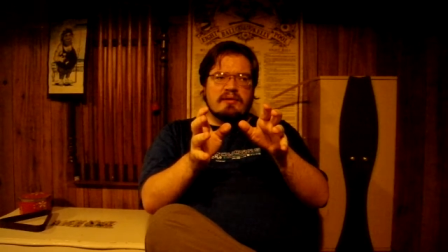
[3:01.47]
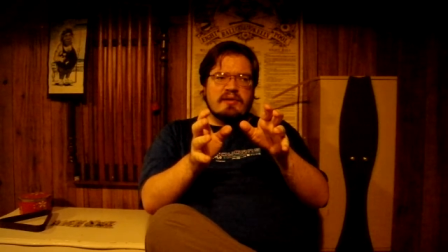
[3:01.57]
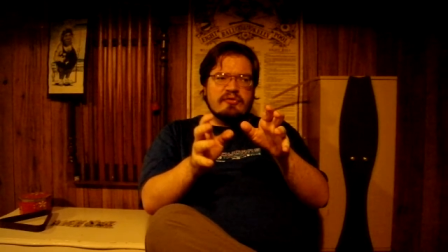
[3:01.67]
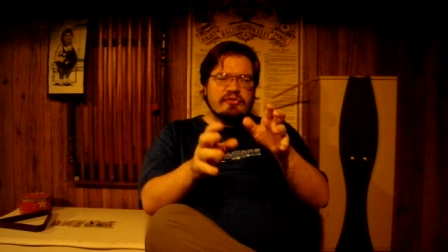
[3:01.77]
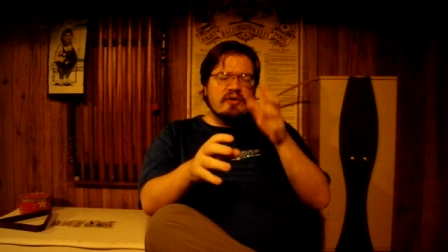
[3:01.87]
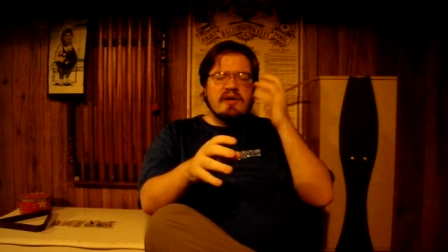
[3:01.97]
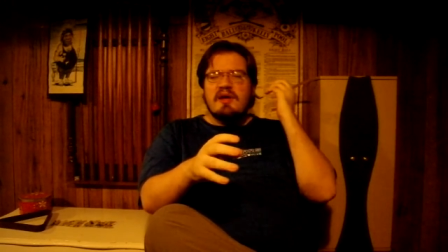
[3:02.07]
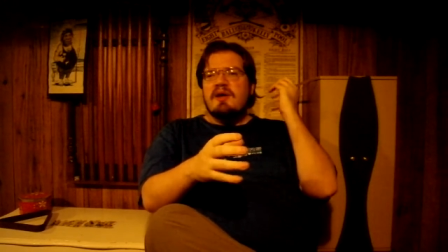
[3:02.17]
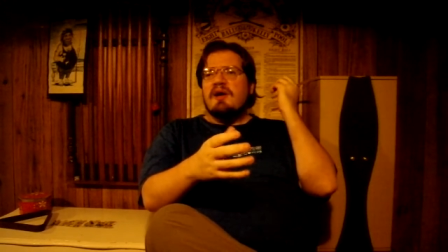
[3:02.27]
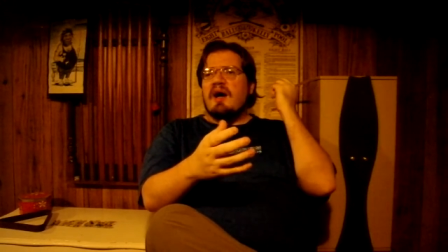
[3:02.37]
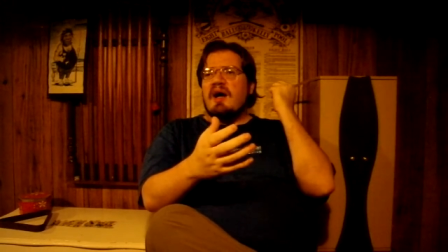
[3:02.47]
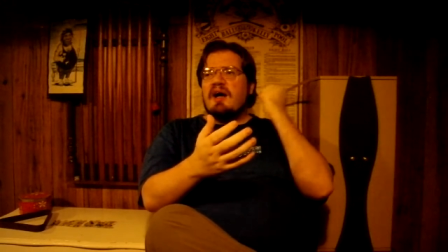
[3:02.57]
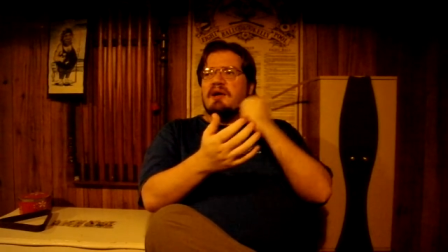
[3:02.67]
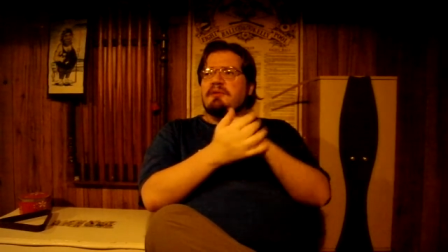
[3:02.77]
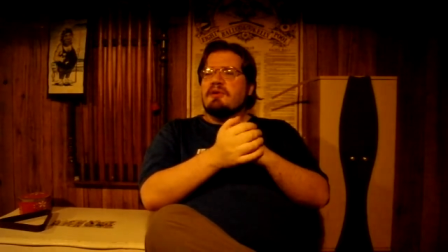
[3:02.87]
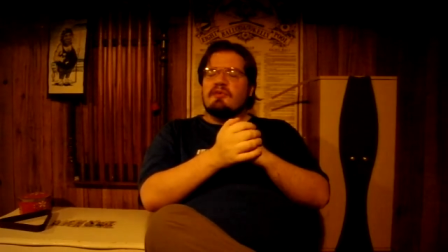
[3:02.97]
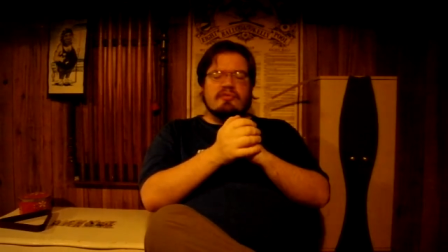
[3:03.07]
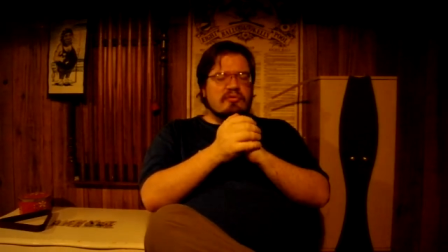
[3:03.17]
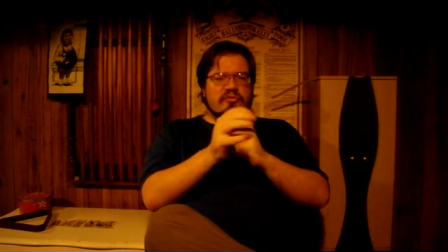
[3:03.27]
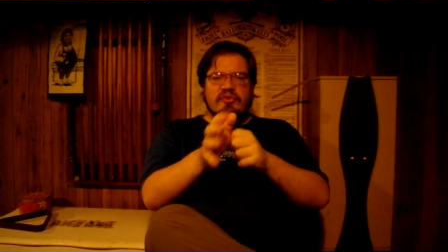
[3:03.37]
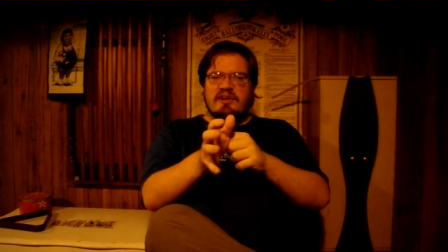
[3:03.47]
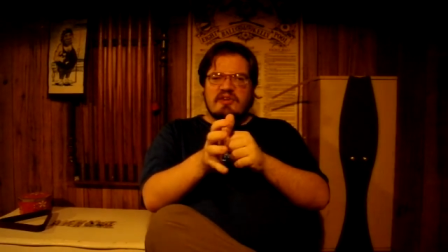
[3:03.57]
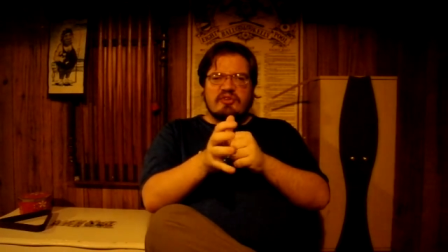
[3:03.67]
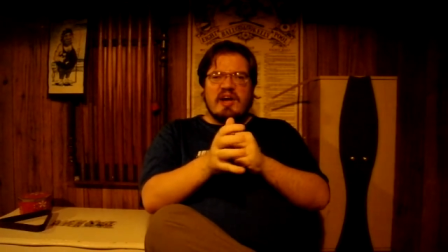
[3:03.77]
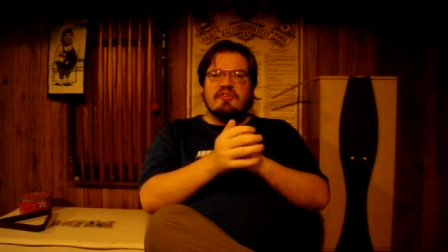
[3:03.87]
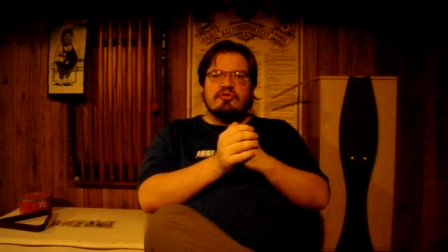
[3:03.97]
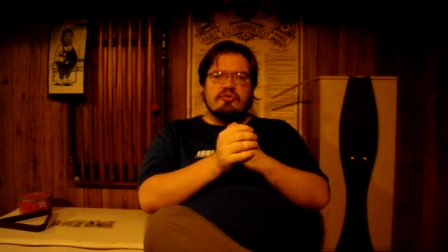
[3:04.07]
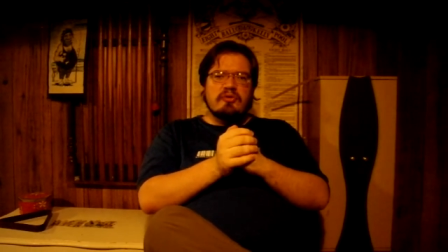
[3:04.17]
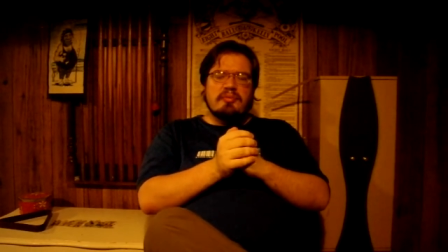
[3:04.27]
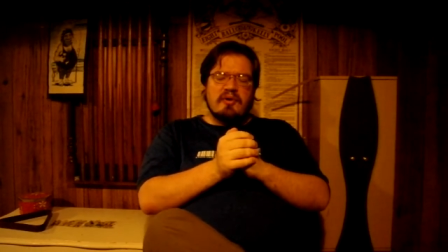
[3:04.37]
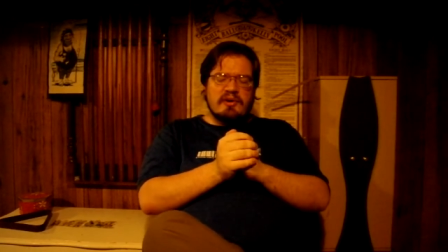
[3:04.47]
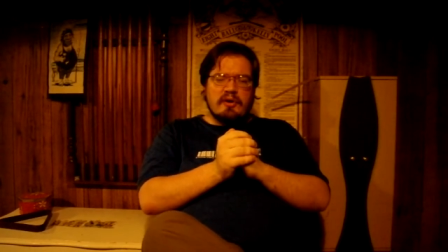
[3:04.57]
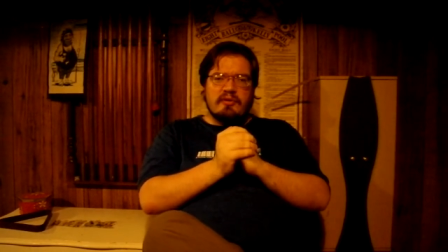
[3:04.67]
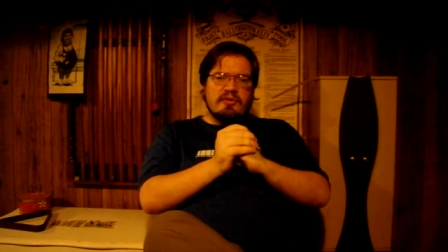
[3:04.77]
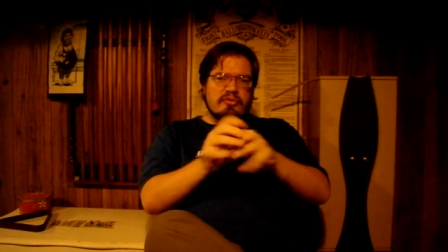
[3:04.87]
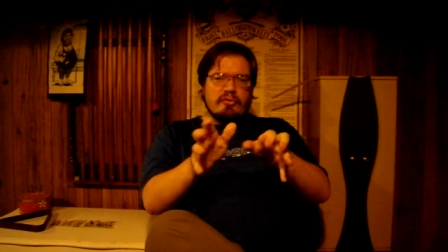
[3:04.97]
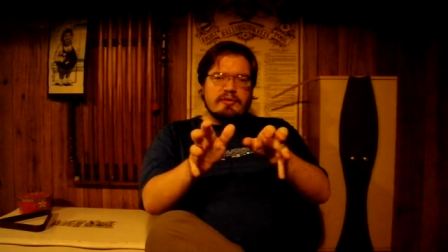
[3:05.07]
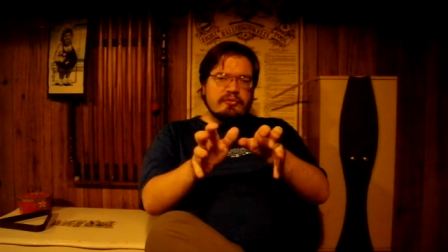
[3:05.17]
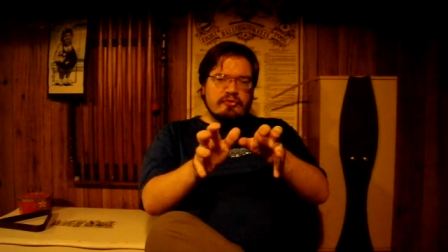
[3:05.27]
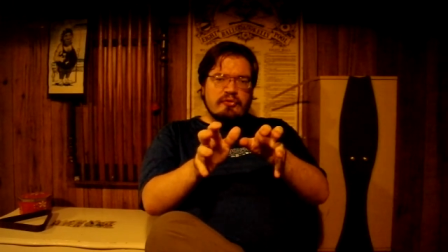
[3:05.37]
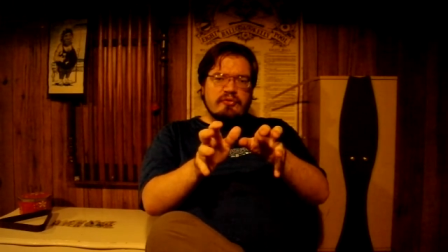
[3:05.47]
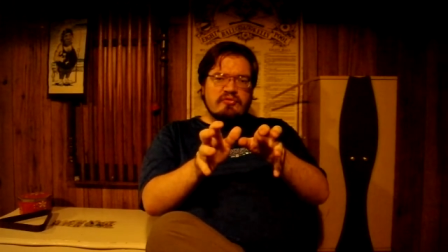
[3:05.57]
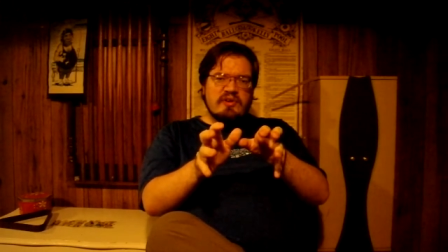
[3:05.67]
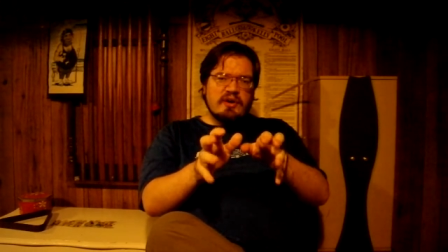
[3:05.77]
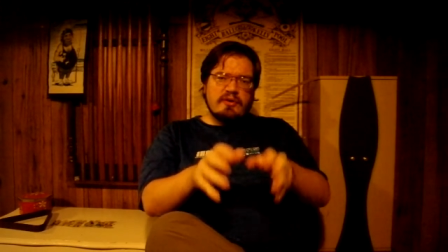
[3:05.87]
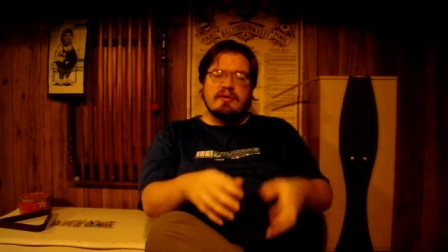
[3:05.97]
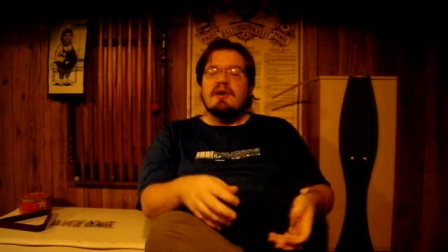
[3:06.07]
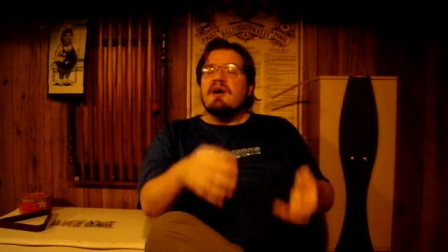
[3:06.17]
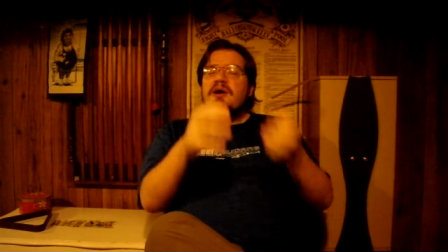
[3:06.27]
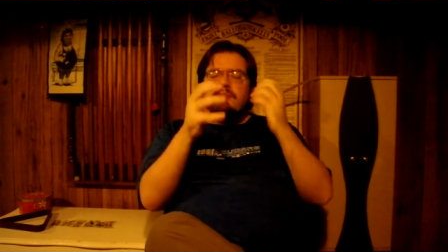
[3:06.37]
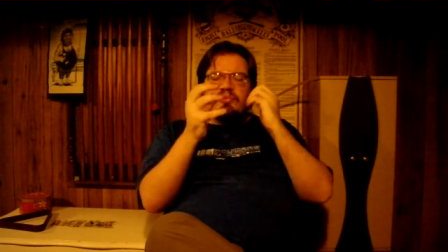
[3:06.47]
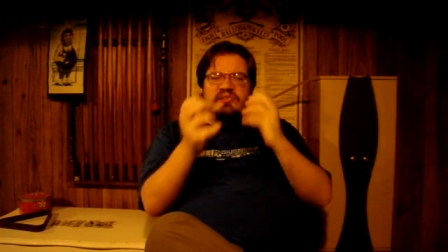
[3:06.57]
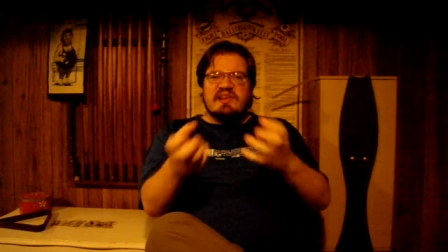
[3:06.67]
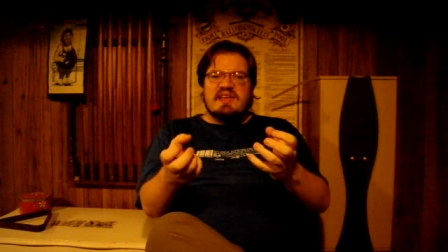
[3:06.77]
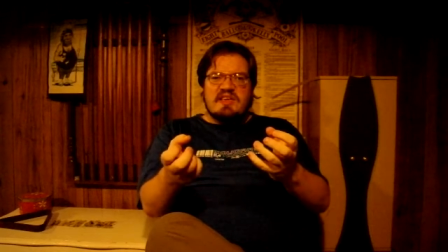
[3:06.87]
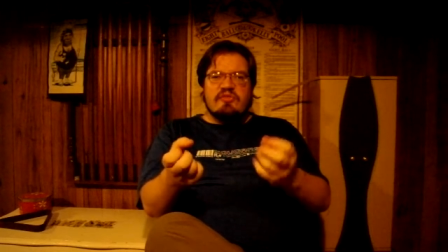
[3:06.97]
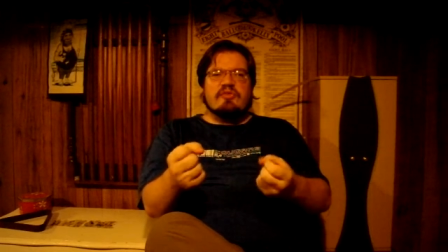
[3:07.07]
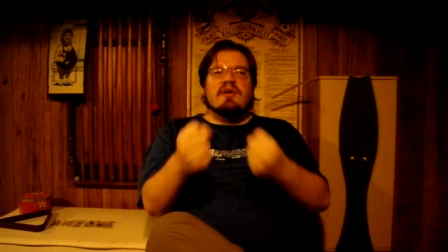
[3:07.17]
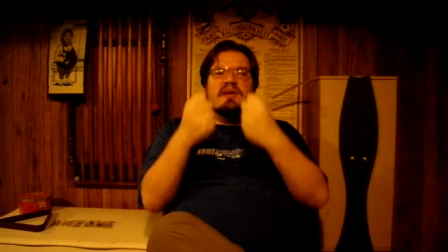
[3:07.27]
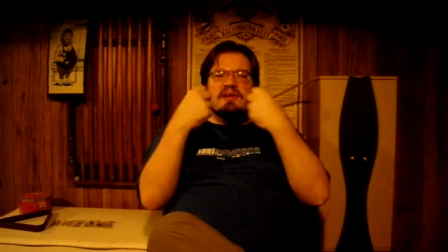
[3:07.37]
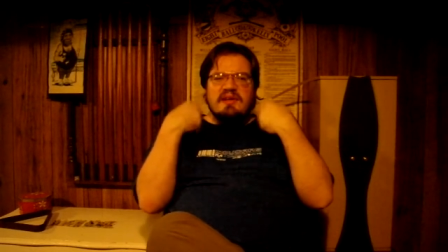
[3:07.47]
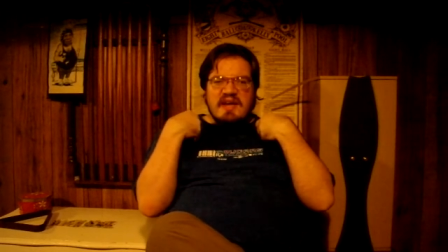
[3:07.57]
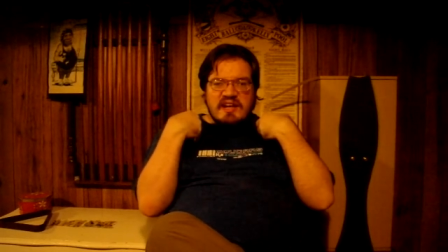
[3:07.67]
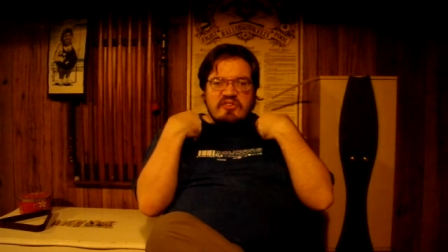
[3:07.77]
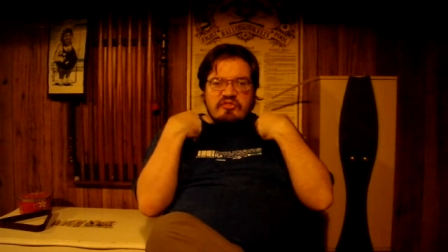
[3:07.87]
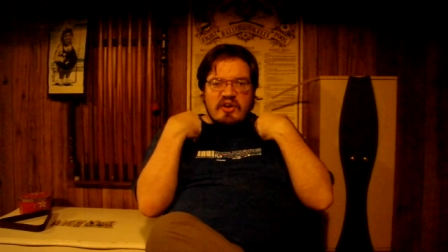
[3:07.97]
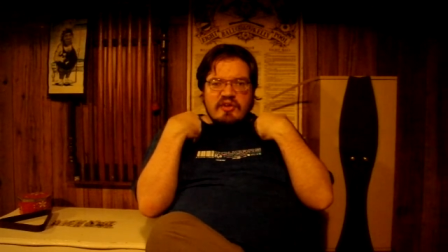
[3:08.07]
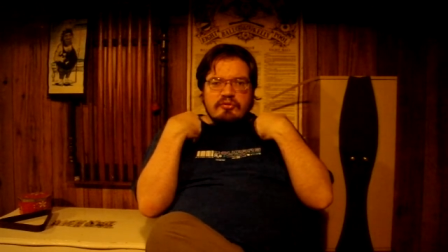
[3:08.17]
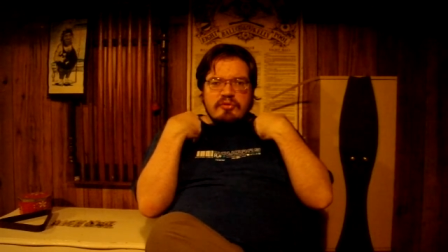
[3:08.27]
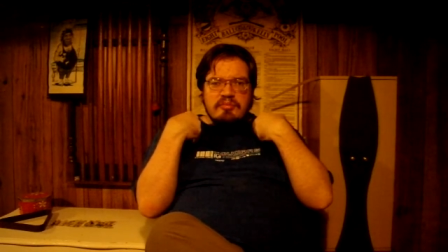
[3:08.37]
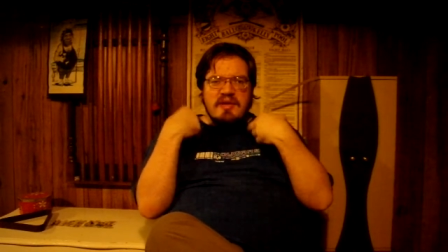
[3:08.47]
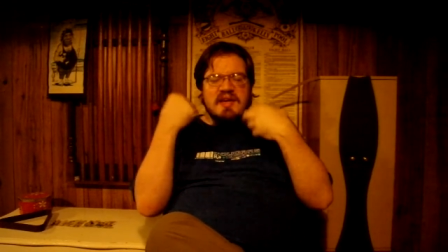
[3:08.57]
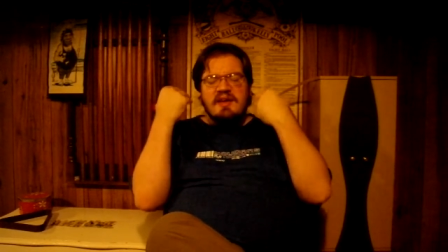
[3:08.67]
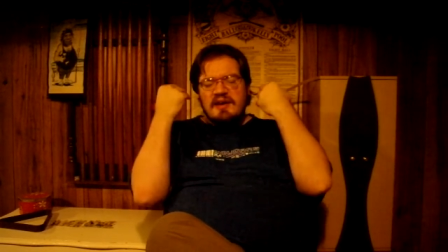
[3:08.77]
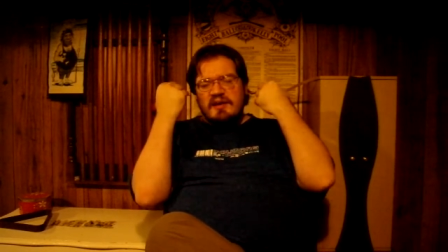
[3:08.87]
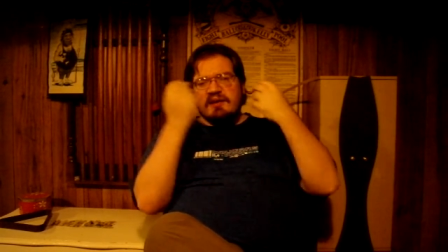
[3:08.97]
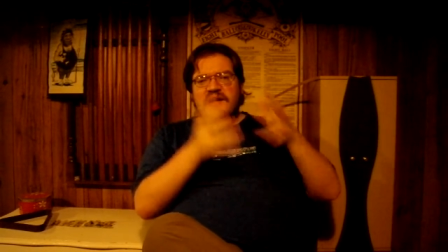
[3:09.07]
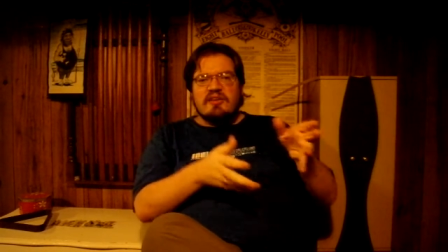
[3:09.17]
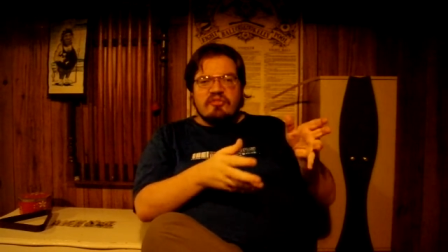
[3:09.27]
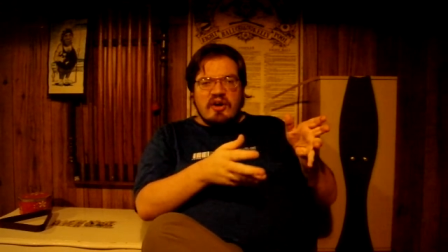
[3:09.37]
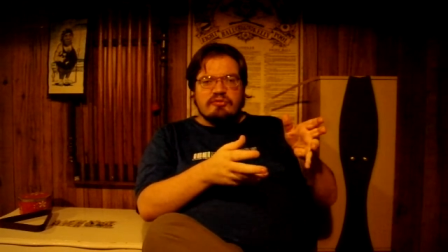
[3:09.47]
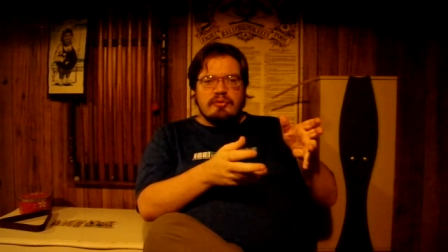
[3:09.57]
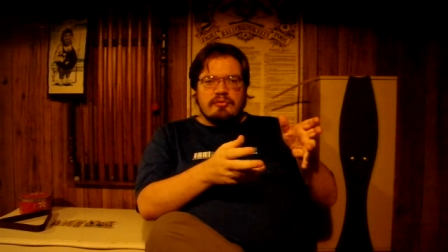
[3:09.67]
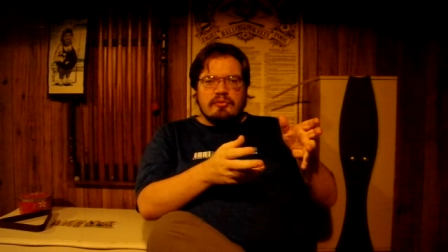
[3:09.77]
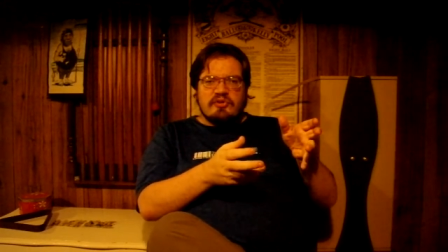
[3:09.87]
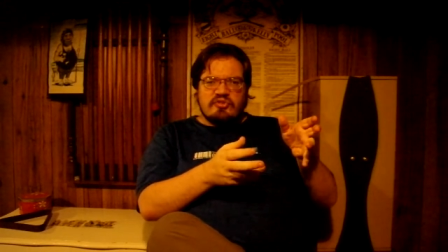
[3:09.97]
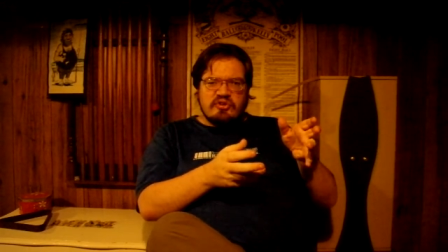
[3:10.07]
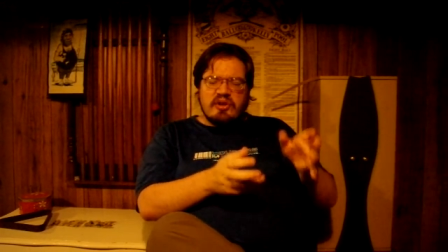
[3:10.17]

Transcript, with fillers: list, uh, you know, if you've seen Education two point oh and you thought it was a good video, please get in touch with me, get in touch with Richard,